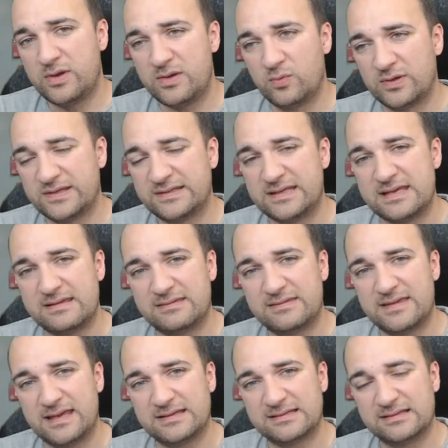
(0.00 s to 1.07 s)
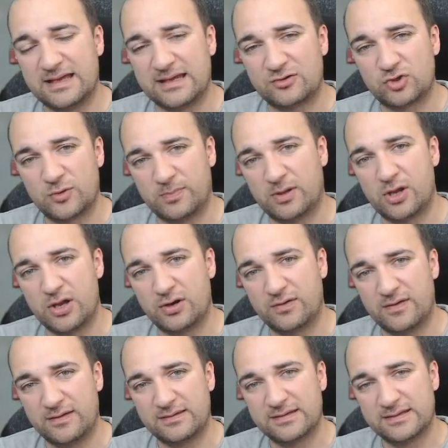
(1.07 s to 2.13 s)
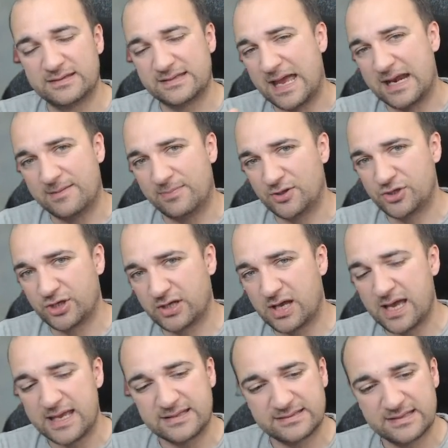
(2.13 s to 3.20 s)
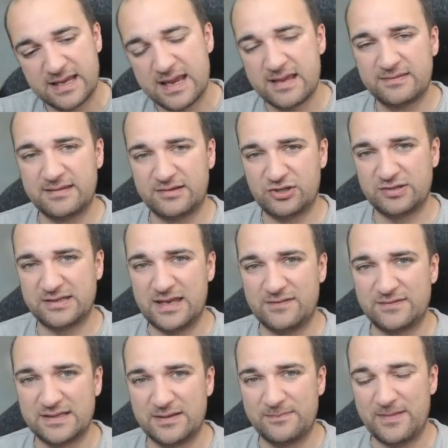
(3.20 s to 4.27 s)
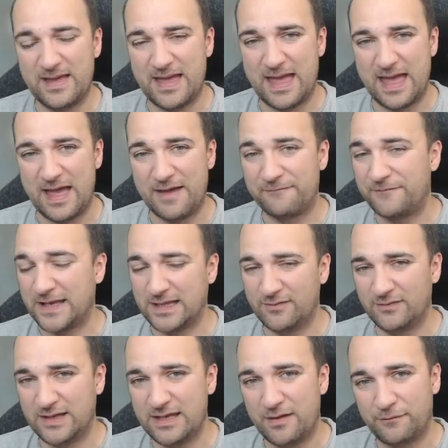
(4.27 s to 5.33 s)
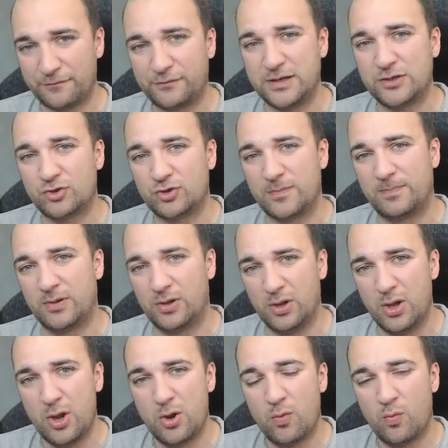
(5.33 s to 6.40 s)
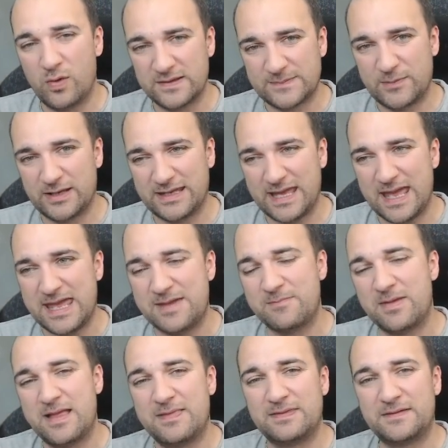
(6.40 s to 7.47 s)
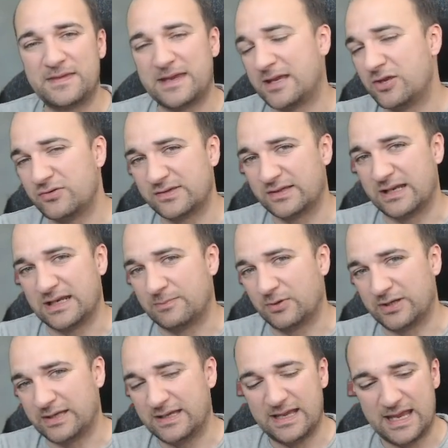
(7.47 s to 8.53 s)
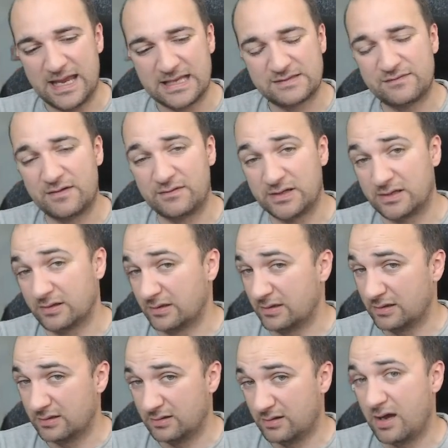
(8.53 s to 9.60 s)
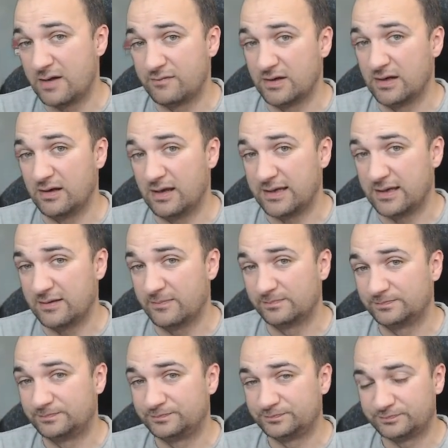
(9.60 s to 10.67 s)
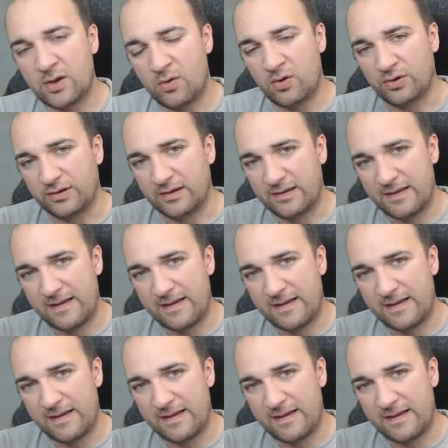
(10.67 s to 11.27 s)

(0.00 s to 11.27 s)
We were seeing things like triple Kernoth Hunters and a bunch of guys. This just gives them effectively a free triple once per game that they can use on anybody. It's very good. I really like it. Nighthaunt.